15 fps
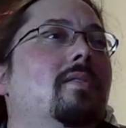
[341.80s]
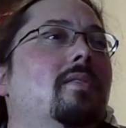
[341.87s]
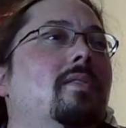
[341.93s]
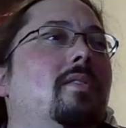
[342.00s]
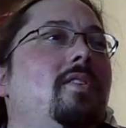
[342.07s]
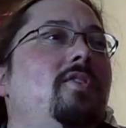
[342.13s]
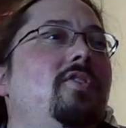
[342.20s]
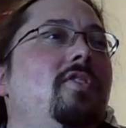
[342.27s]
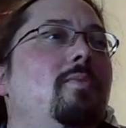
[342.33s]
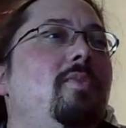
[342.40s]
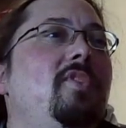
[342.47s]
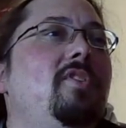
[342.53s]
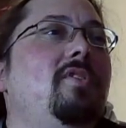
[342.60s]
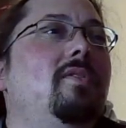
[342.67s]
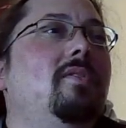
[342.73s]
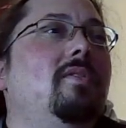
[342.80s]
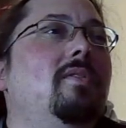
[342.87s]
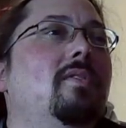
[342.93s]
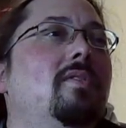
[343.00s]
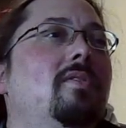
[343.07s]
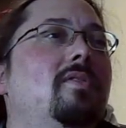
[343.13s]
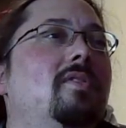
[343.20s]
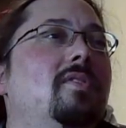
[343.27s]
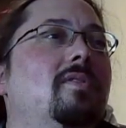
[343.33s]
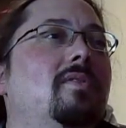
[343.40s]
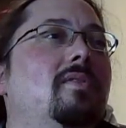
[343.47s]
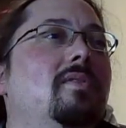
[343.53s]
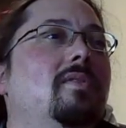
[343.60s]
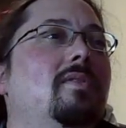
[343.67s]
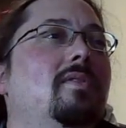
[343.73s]
It should be.
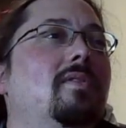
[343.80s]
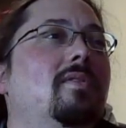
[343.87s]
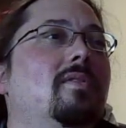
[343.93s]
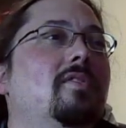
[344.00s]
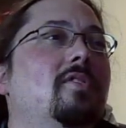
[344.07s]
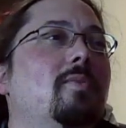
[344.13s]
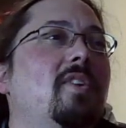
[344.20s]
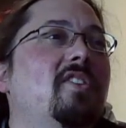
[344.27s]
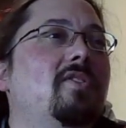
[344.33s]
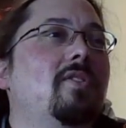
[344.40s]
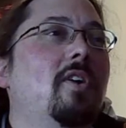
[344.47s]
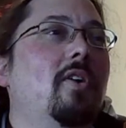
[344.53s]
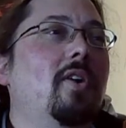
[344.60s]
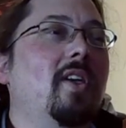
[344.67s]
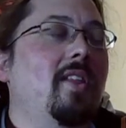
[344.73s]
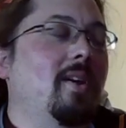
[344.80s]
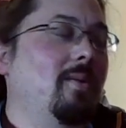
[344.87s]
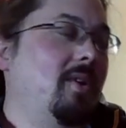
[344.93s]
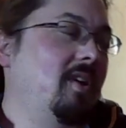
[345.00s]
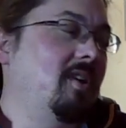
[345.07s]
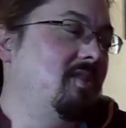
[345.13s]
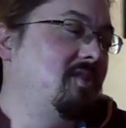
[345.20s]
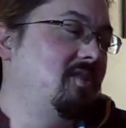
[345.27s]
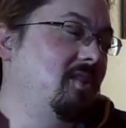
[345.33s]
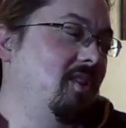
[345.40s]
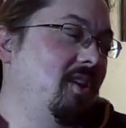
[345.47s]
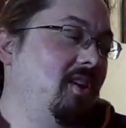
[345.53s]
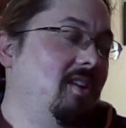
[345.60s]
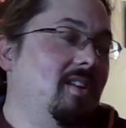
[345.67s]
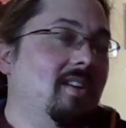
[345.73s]
So okay, there we go.
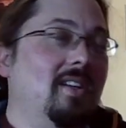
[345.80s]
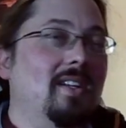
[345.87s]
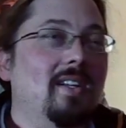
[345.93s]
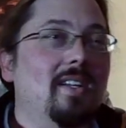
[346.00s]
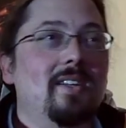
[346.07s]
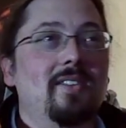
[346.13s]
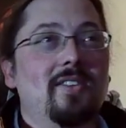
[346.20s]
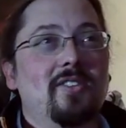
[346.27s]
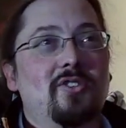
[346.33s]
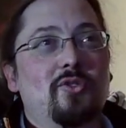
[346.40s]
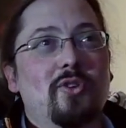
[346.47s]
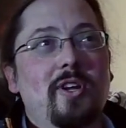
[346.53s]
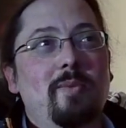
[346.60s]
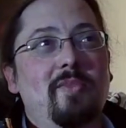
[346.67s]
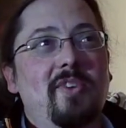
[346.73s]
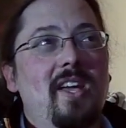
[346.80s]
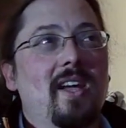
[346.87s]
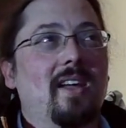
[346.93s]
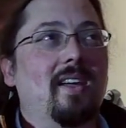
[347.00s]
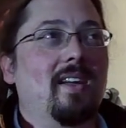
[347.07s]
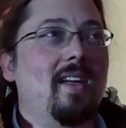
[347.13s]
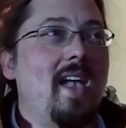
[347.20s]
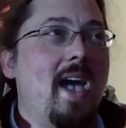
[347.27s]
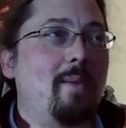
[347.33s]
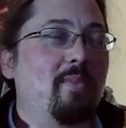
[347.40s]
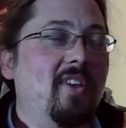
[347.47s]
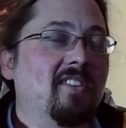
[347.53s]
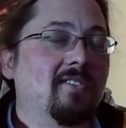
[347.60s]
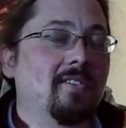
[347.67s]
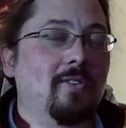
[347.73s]
So the Stream Deck app
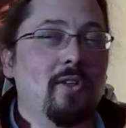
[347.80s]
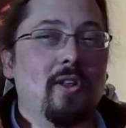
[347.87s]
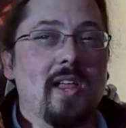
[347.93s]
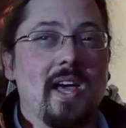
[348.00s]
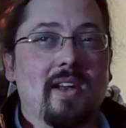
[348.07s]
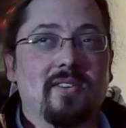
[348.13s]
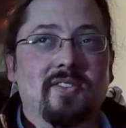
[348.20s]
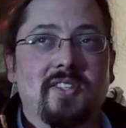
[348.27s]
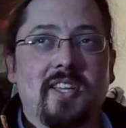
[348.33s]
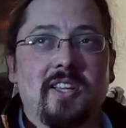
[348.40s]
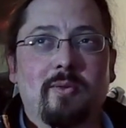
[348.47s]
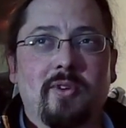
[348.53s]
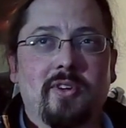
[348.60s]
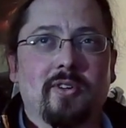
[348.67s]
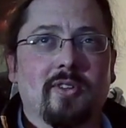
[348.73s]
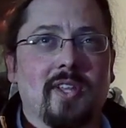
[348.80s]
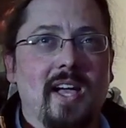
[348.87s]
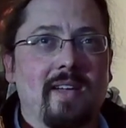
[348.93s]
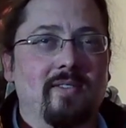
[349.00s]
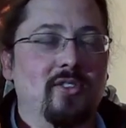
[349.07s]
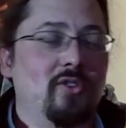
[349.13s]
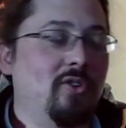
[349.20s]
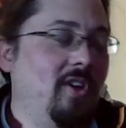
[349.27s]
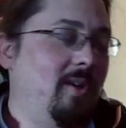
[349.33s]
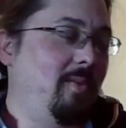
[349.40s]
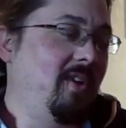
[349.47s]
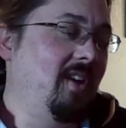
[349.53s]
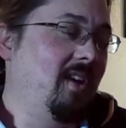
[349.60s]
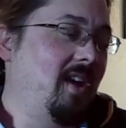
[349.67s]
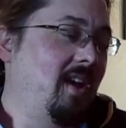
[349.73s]
gets a little out of sync when you're live
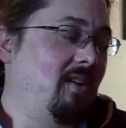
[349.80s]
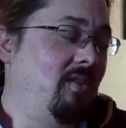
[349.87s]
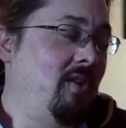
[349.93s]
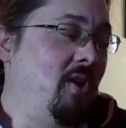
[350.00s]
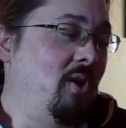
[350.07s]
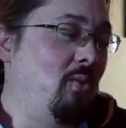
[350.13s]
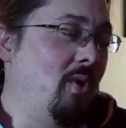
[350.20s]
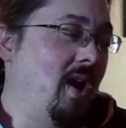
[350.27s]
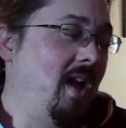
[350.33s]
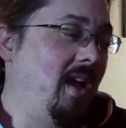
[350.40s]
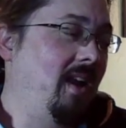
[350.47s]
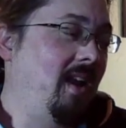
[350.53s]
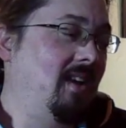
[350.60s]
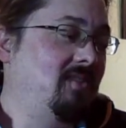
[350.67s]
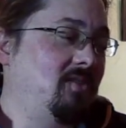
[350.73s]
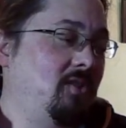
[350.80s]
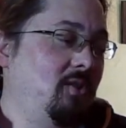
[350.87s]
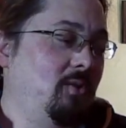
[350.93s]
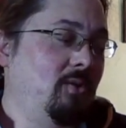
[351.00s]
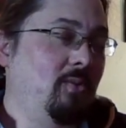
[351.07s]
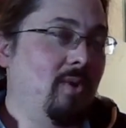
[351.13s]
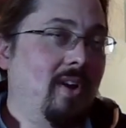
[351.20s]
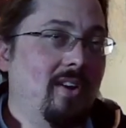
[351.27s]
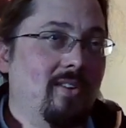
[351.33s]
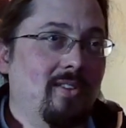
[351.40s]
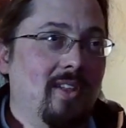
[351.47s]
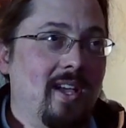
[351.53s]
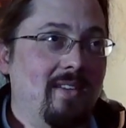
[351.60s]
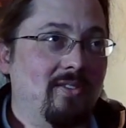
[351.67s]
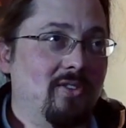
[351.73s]
streaming. I don't know why it has to do with while you're
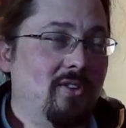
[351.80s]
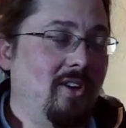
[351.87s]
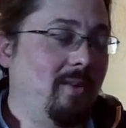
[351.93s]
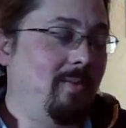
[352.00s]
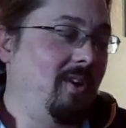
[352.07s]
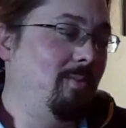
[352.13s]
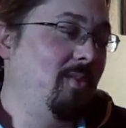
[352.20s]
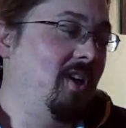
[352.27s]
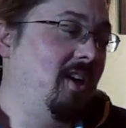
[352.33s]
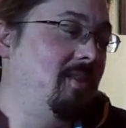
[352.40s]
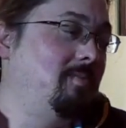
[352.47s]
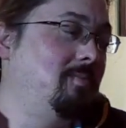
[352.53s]
live streaming, but